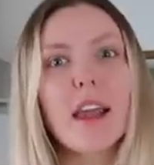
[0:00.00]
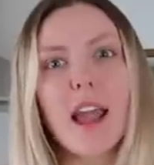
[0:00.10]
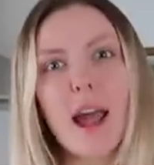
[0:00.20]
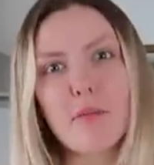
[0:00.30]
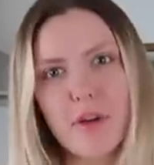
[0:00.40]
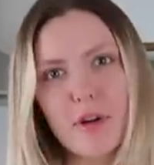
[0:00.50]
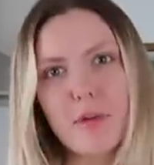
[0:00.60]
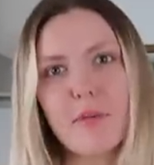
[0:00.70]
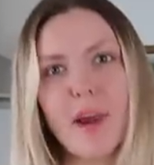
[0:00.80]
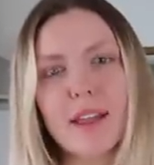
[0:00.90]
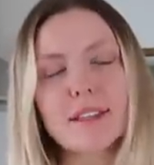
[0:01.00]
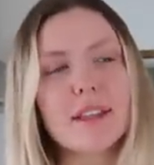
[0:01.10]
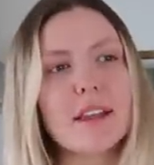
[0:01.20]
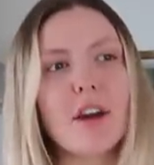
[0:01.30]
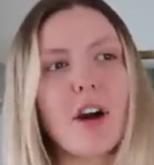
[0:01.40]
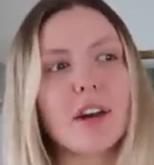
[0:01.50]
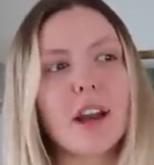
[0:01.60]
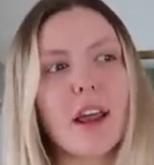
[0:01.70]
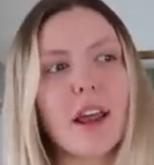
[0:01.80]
camera with my SD card in